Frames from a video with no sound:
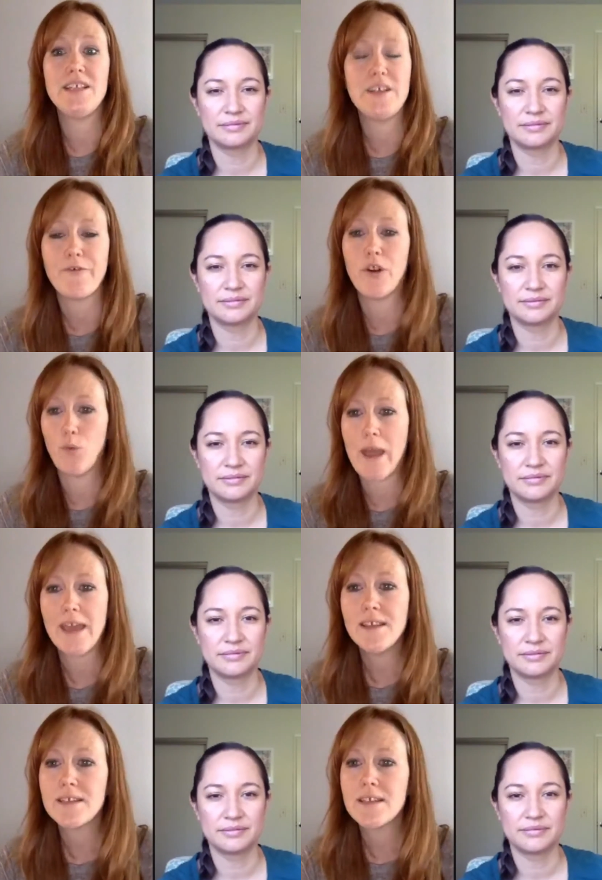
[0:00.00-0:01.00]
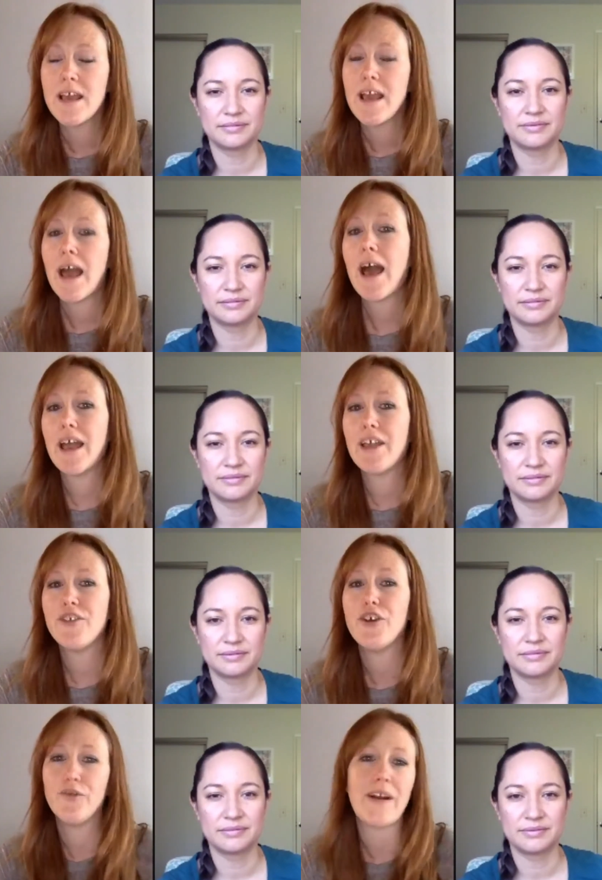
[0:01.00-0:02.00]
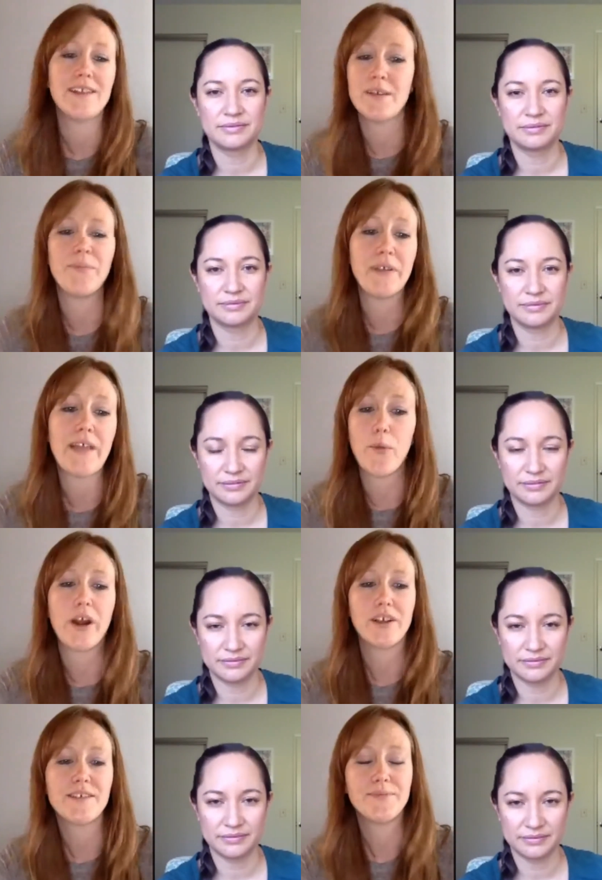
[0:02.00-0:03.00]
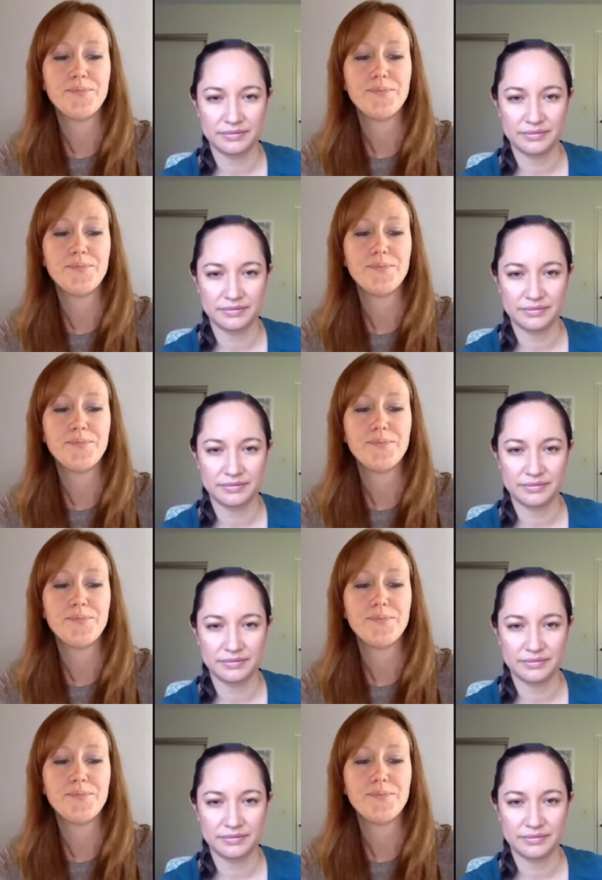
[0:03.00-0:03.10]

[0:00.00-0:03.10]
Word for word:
Speaker 1: different ways and you'll find something that works.